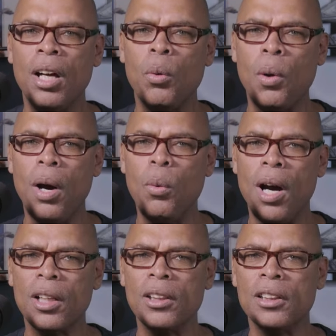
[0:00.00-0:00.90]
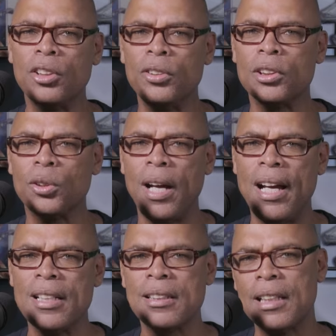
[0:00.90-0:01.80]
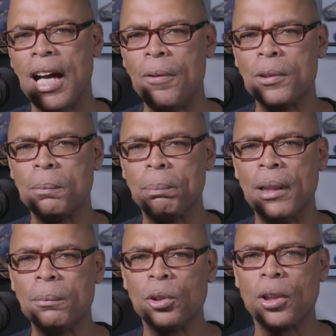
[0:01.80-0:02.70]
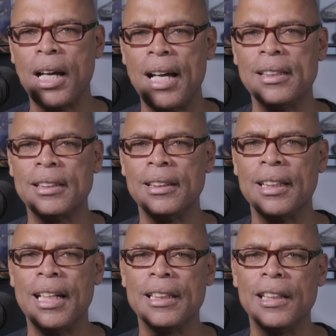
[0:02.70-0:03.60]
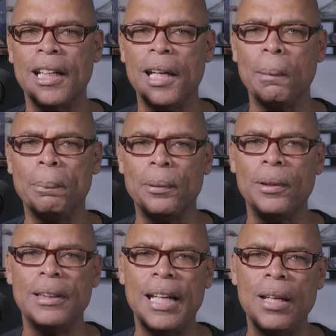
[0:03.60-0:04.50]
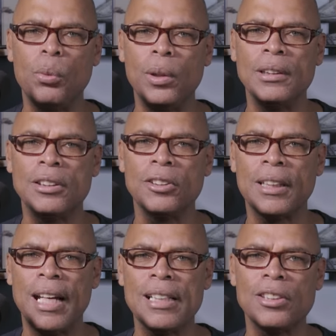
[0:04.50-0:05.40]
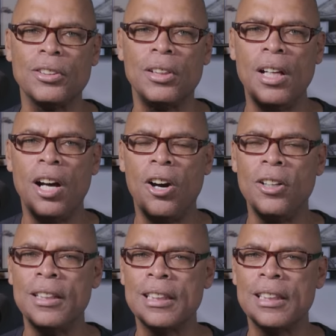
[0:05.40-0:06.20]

While walking through the crowds, I was bumped constantly at the airport at Windsor Castle on